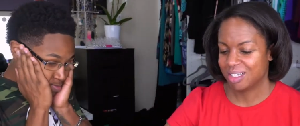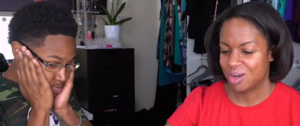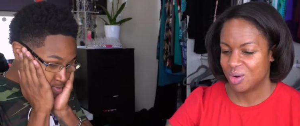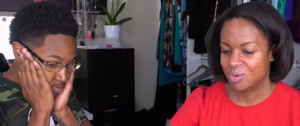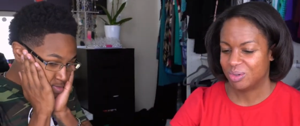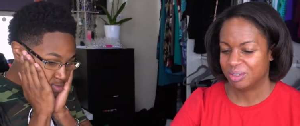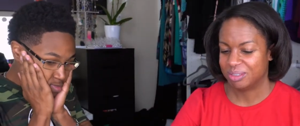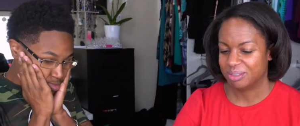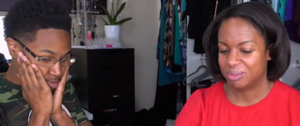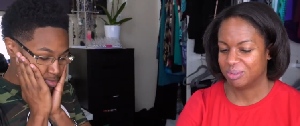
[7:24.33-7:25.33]
Speaker 1: So,
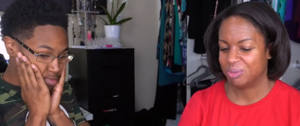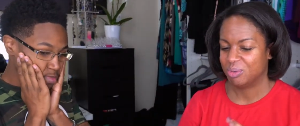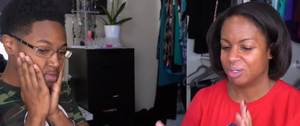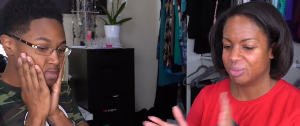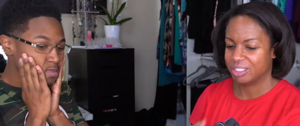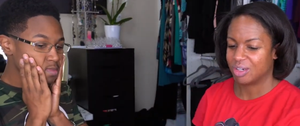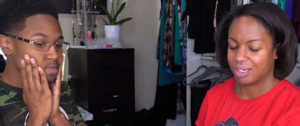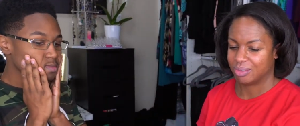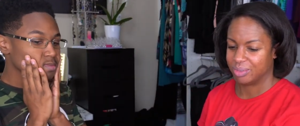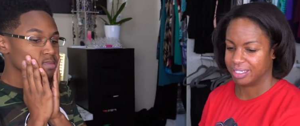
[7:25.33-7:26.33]
what are we
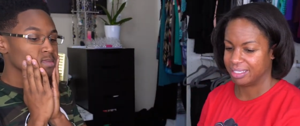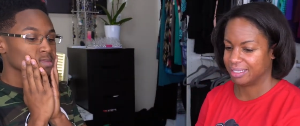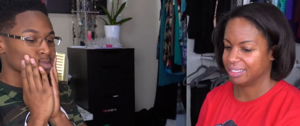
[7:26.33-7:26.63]
starting with?